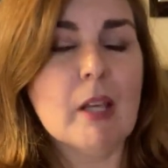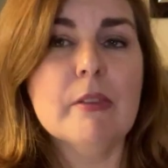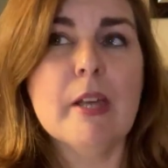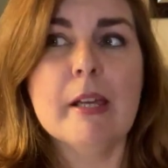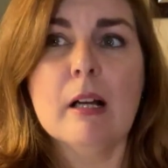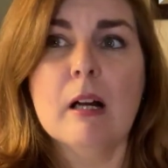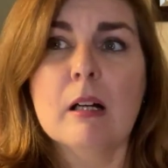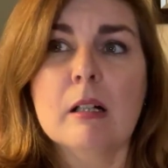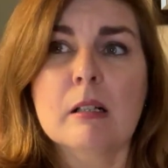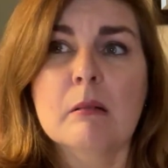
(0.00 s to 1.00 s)
they
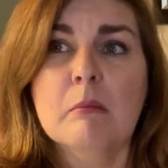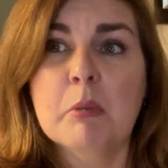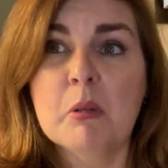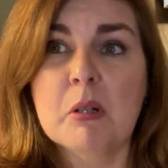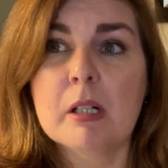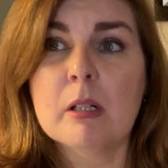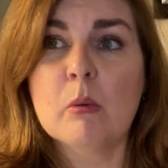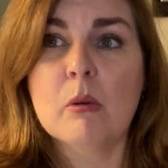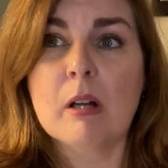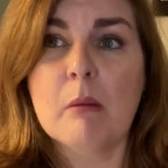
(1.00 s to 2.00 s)
are bored
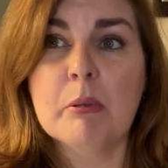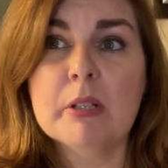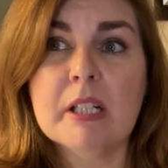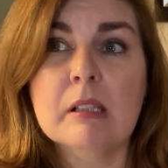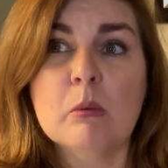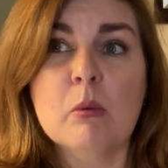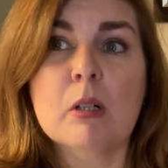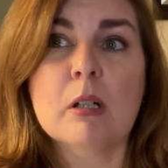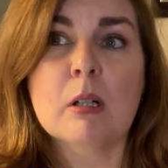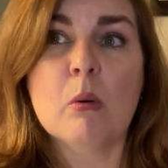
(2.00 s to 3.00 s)
or not putting in the
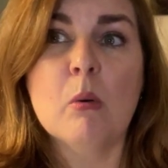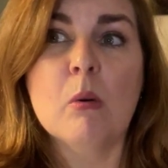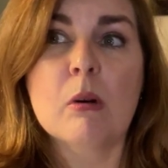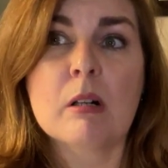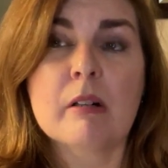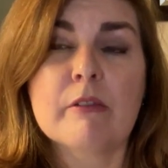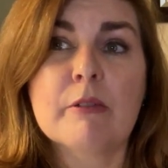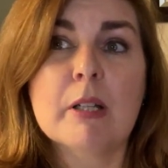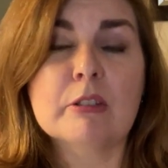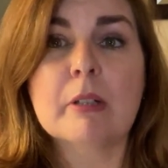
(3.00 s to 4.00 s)
work or
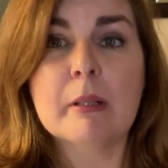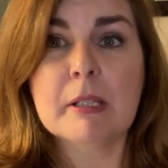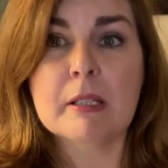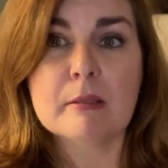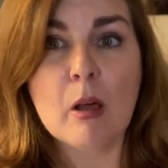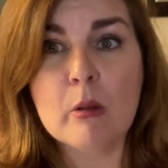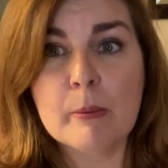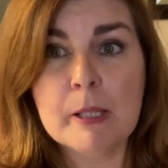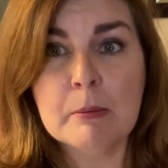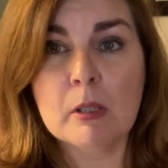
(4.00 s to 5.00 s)
frustrated because other
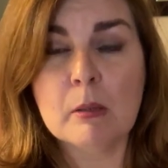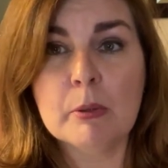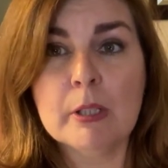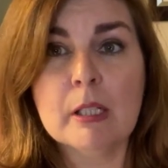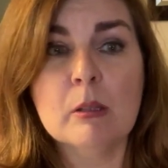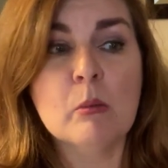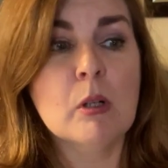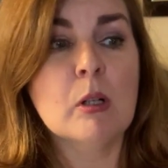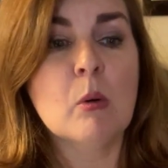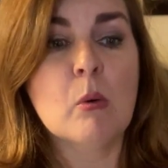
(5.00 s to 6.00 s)
people aren't putting in the
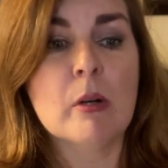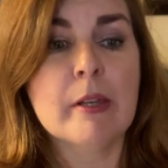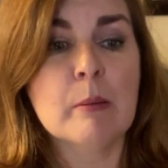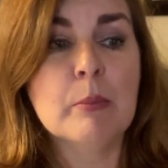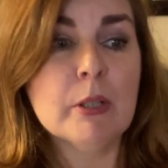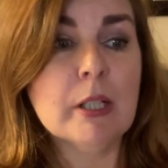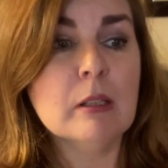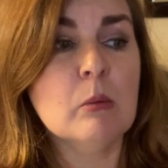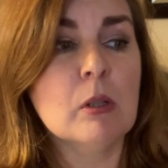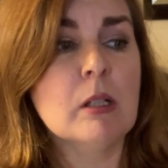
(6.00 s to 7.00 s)
work or they're putting in
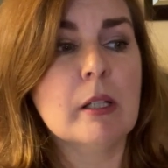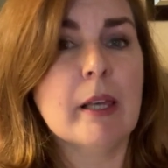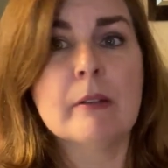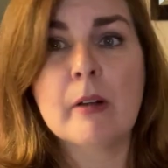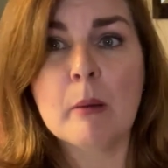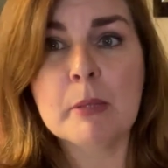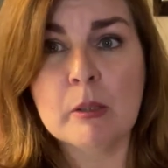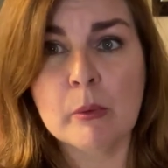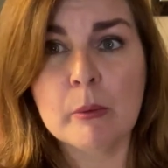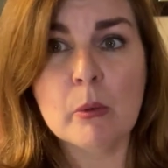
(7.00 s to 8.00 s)
the work and they're not
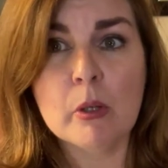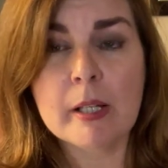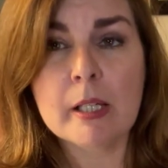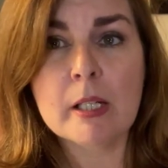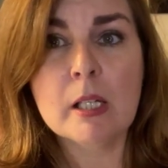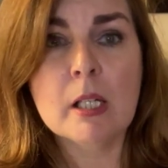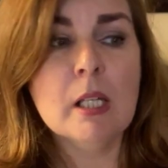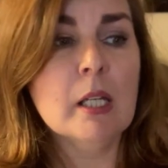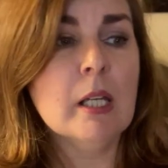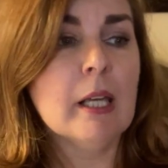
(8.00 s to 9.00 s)
being rewarded.
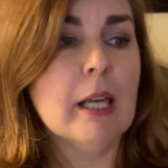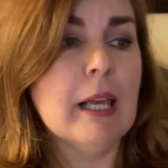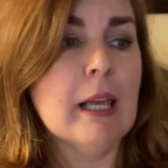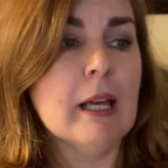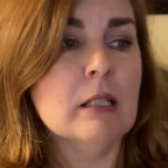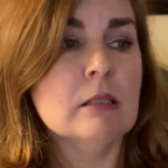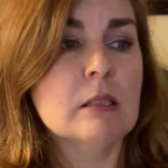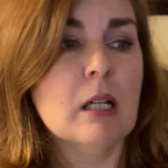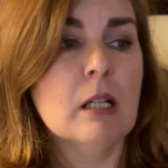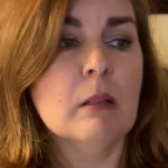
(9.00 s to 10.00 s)
And
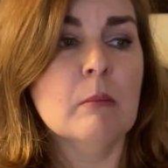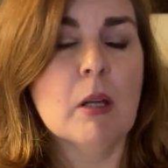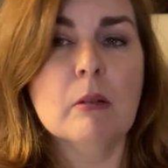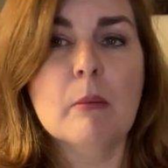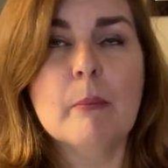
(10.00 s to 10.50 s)
um,